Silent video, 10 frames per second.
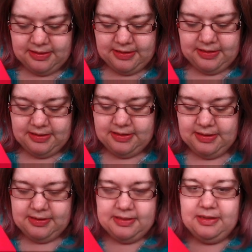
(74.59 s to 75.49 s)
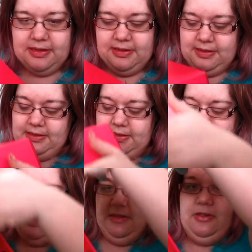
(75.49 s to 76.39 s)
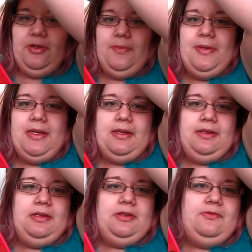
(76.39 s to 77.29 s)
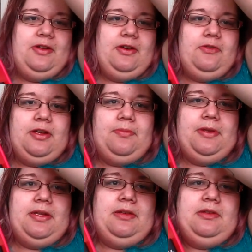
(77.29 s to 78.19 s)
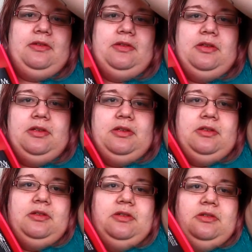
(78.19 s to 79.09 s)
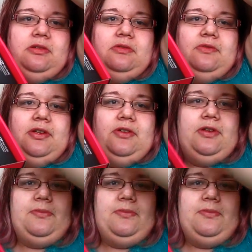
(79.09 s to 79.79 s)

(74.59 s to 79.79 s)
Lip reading: And inside, good pick. Very quick pick. All